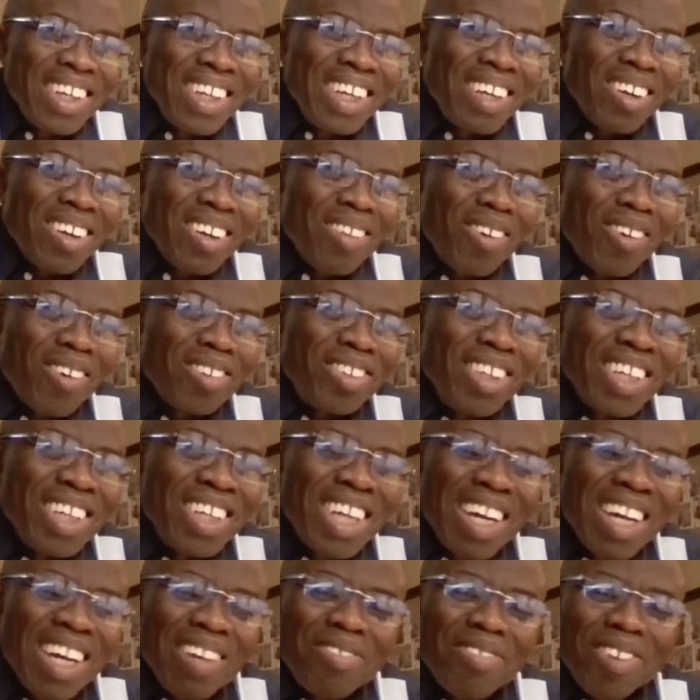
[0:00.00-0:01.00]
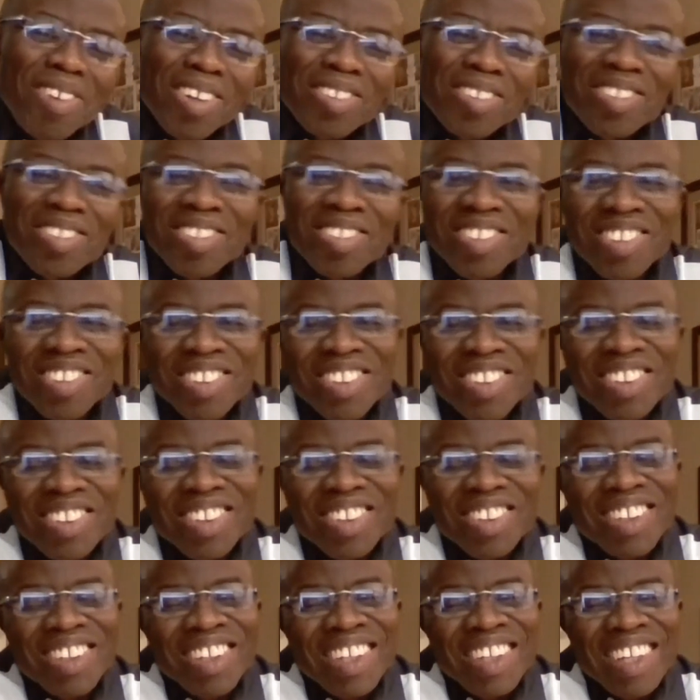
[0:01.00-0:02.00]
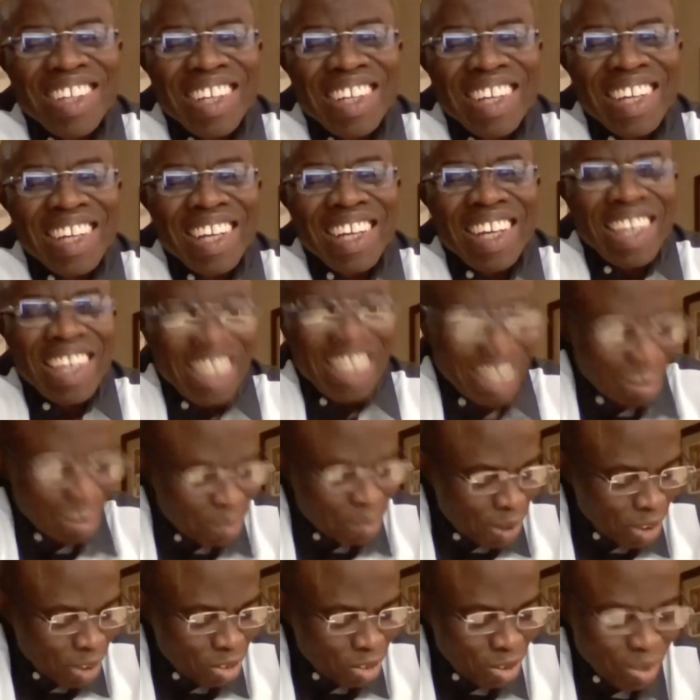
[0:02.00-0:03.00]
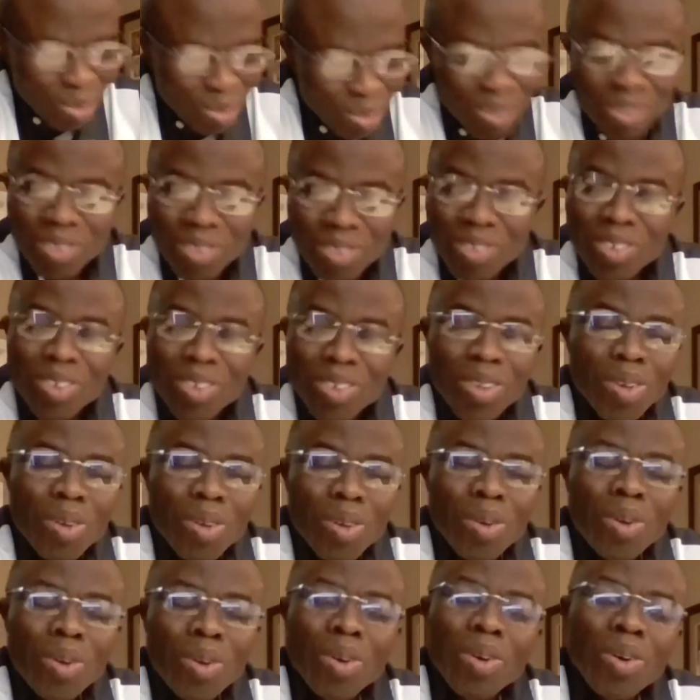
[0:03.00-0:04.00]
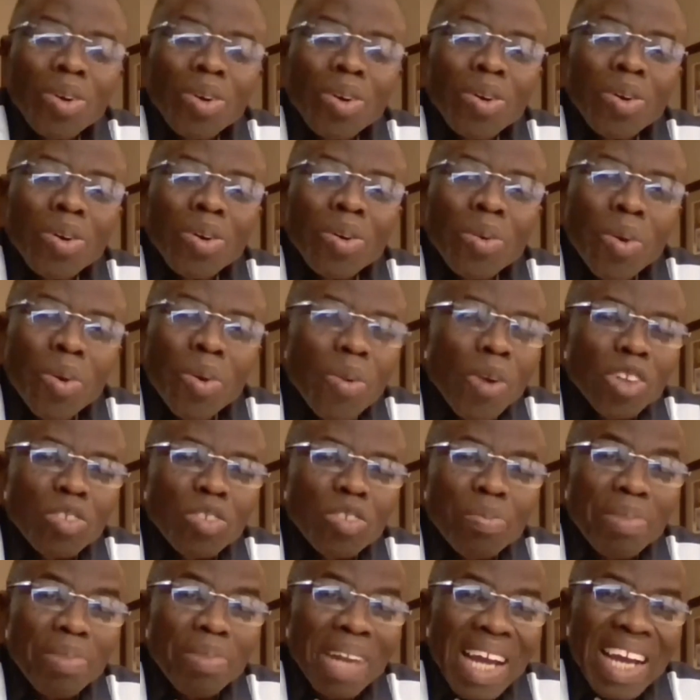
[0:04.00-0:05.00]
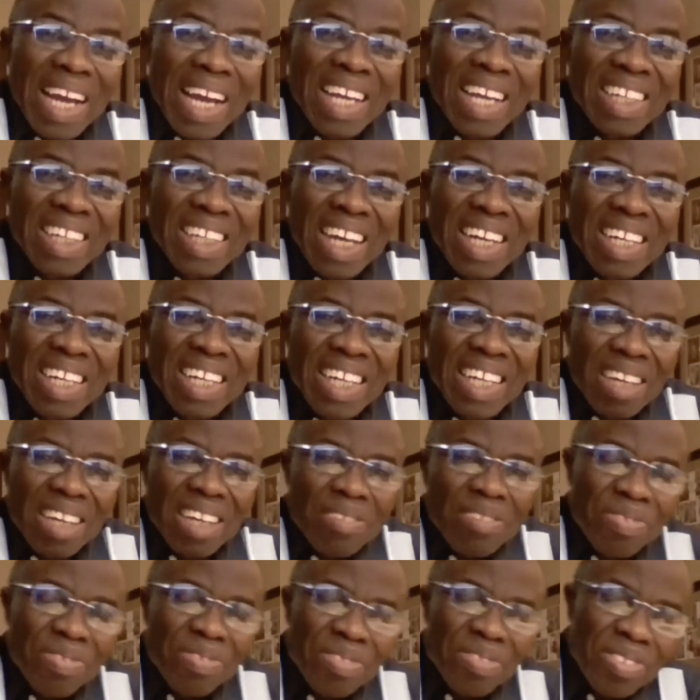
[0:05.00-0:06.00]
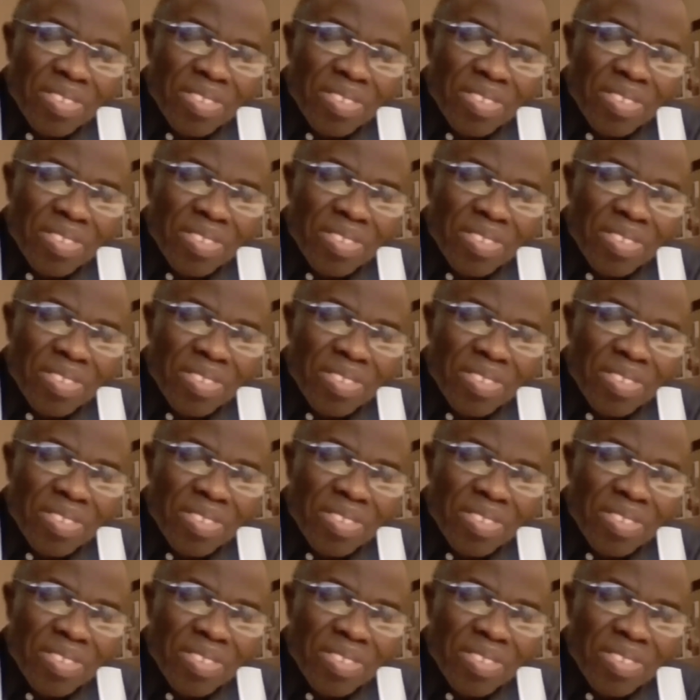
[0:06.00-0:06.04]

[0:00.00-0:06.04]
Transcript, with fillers: In other words, he gave us a person who was blind and deaf,